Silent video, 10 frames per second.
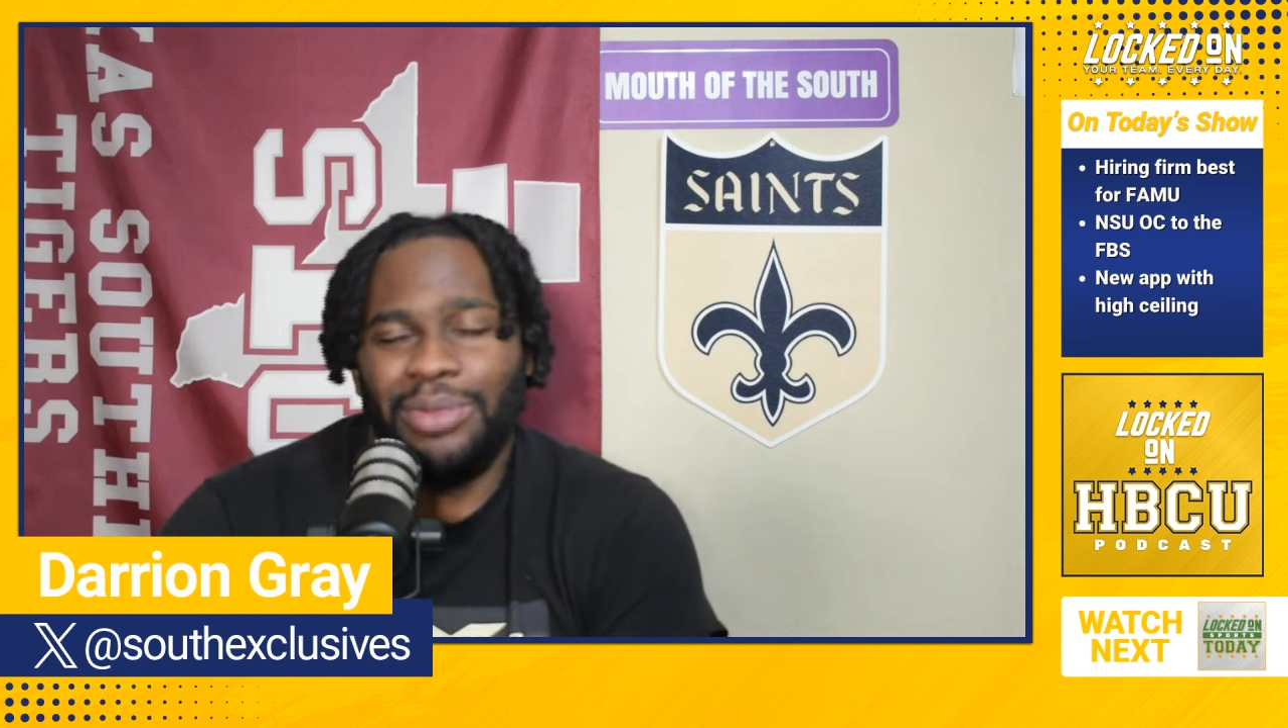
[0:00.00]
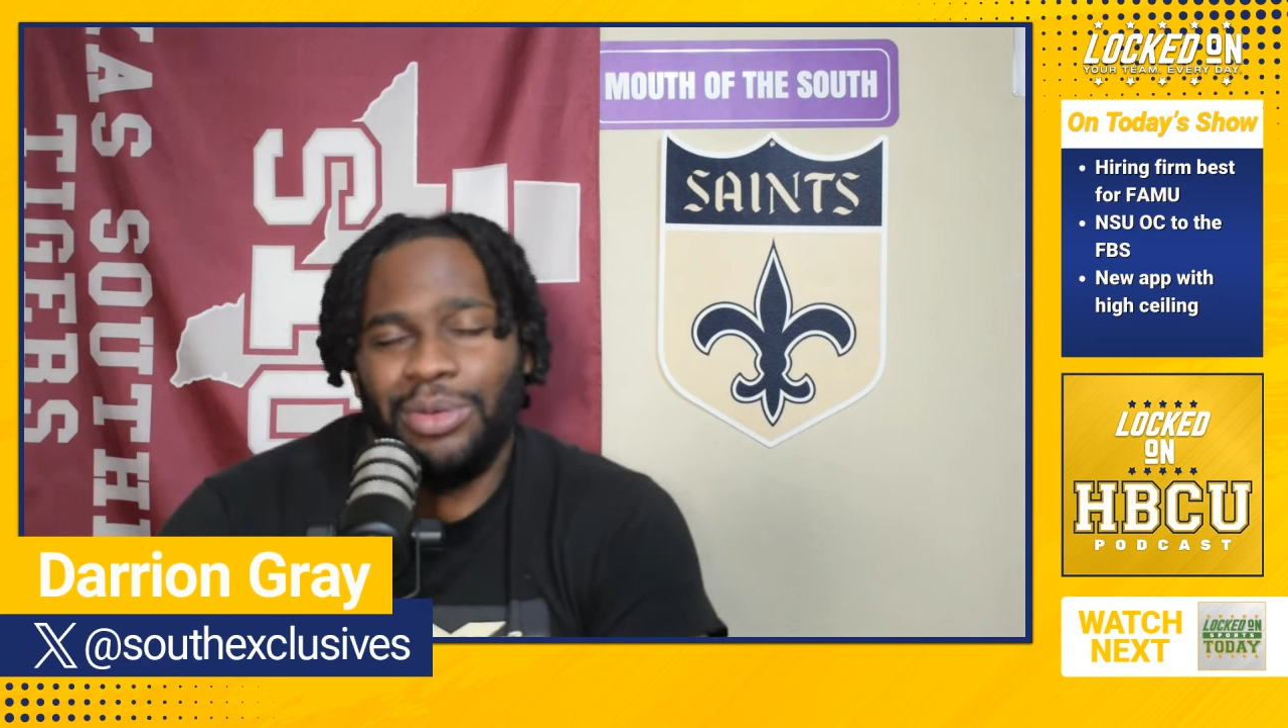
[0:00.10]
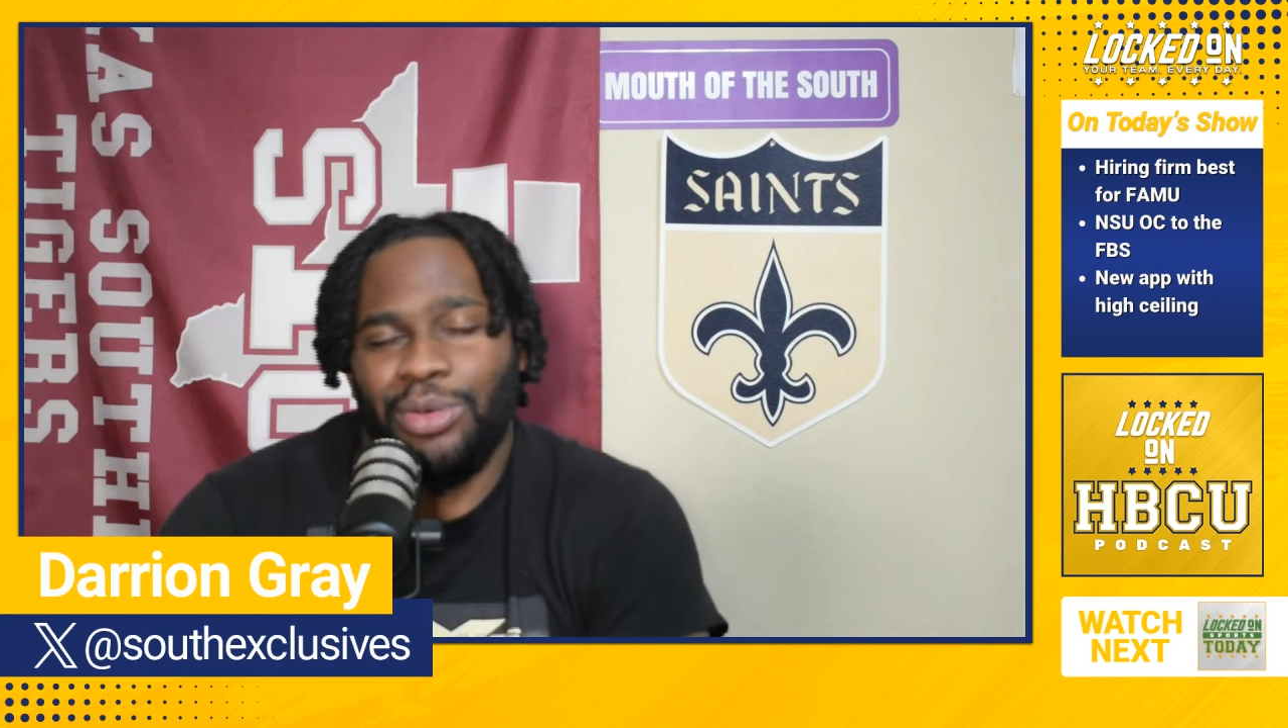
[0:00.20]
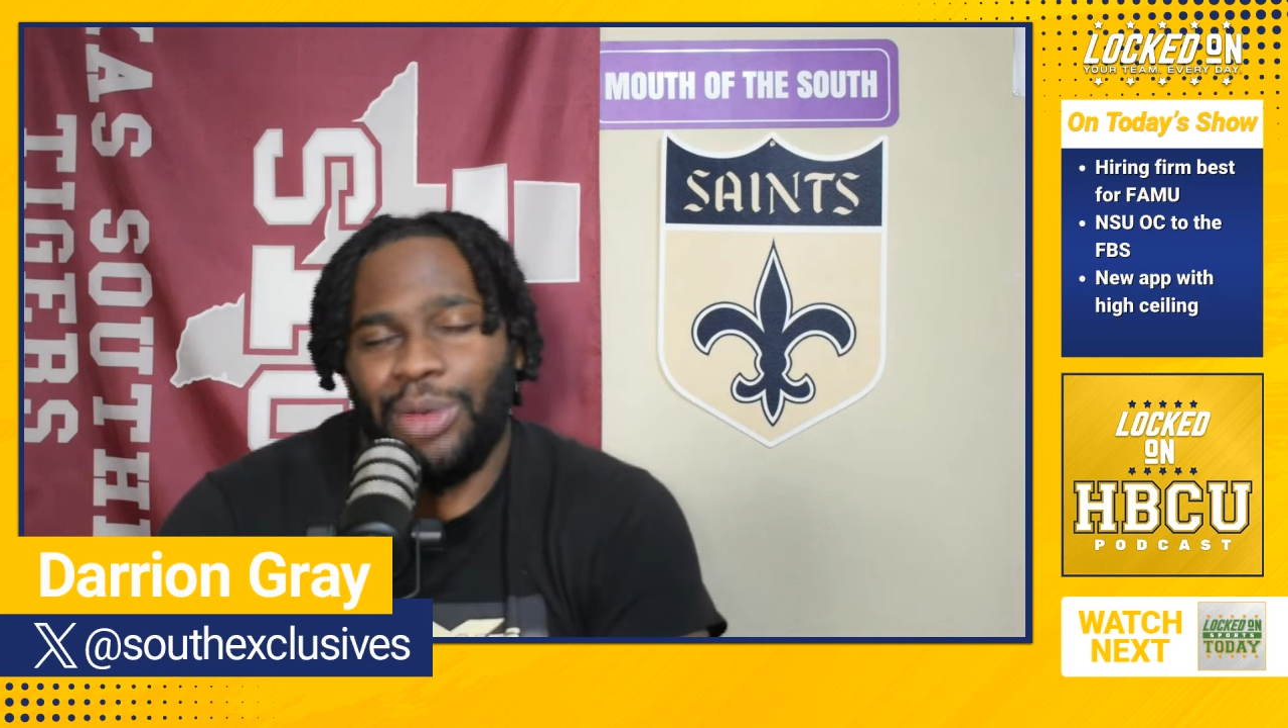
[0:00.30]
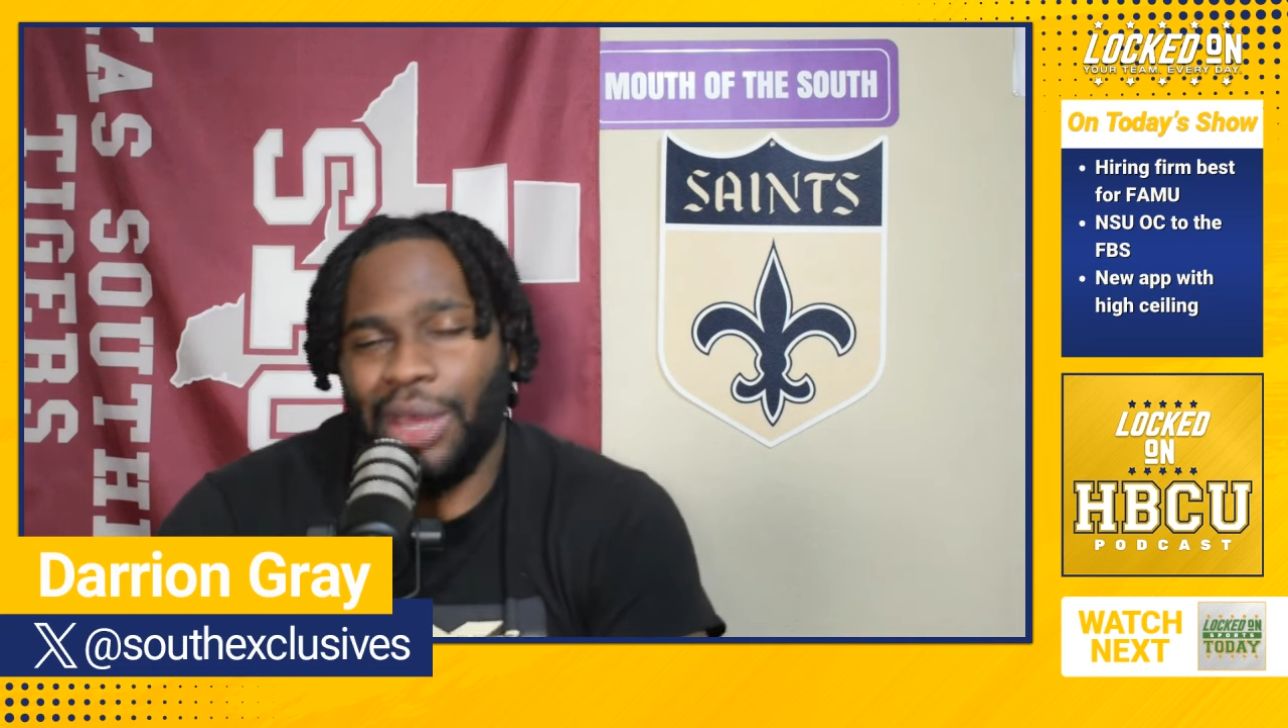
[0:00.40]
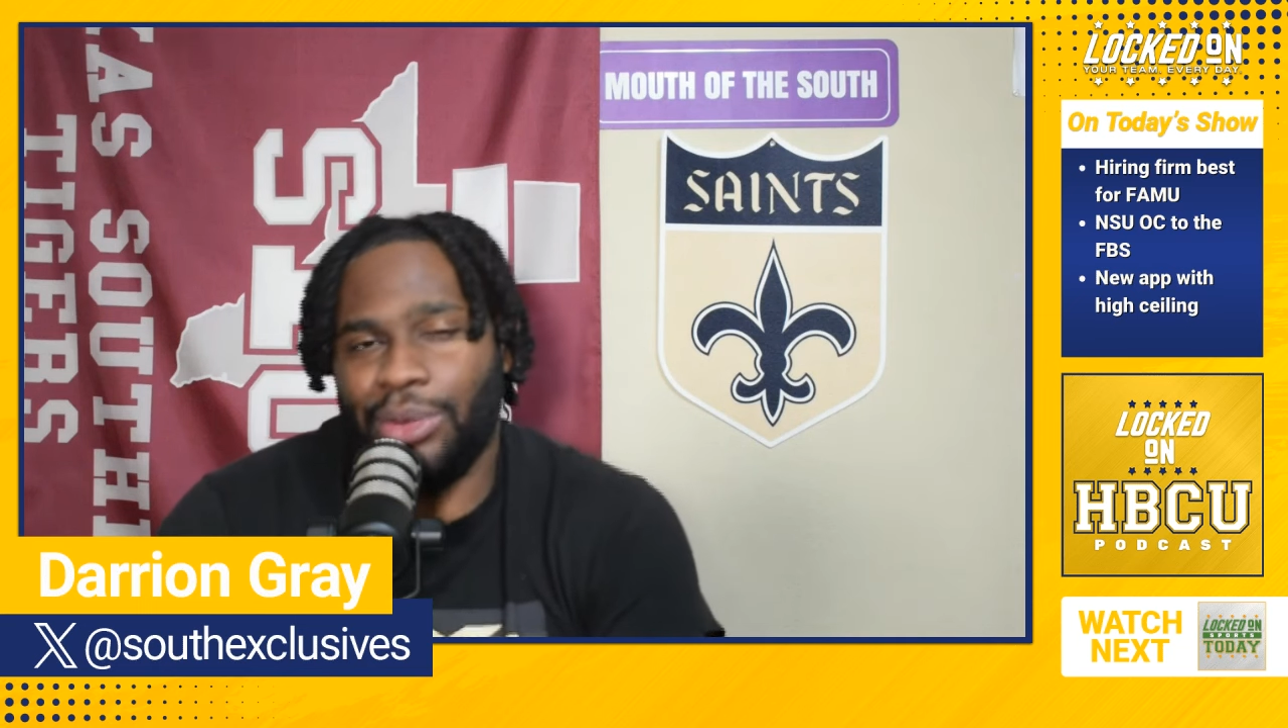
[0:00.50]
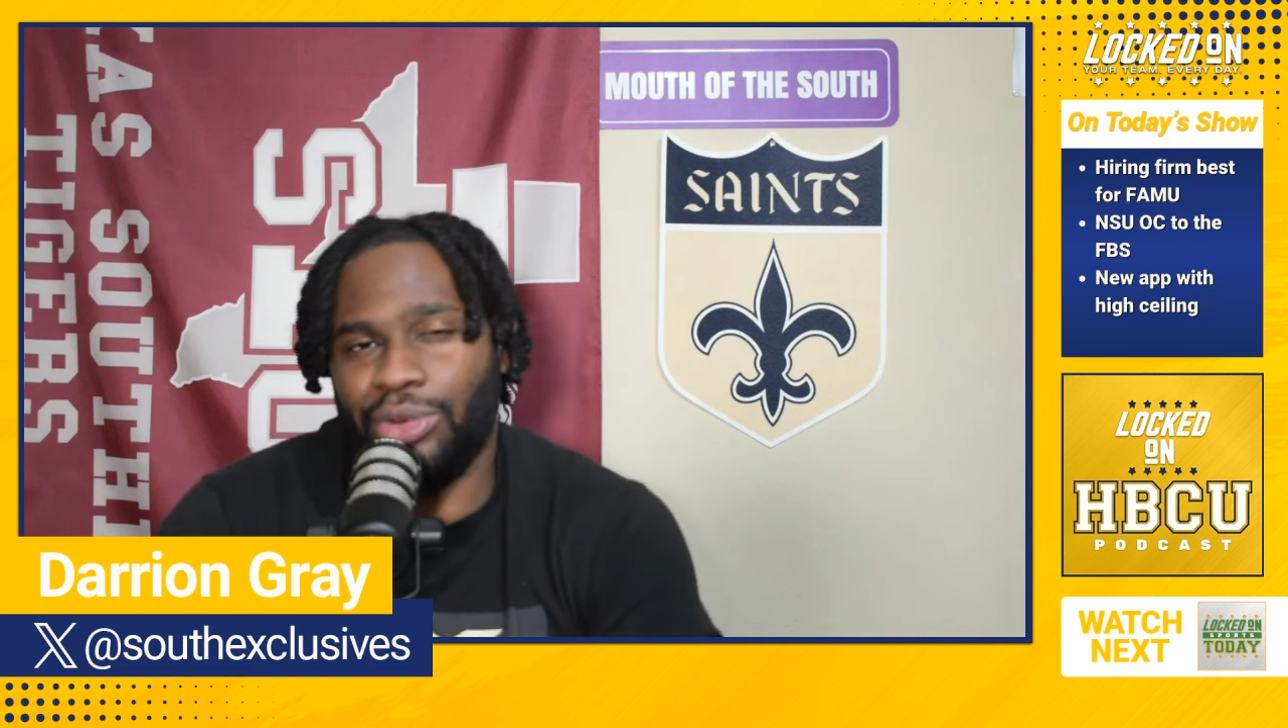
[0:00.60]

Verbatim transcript: people who probably be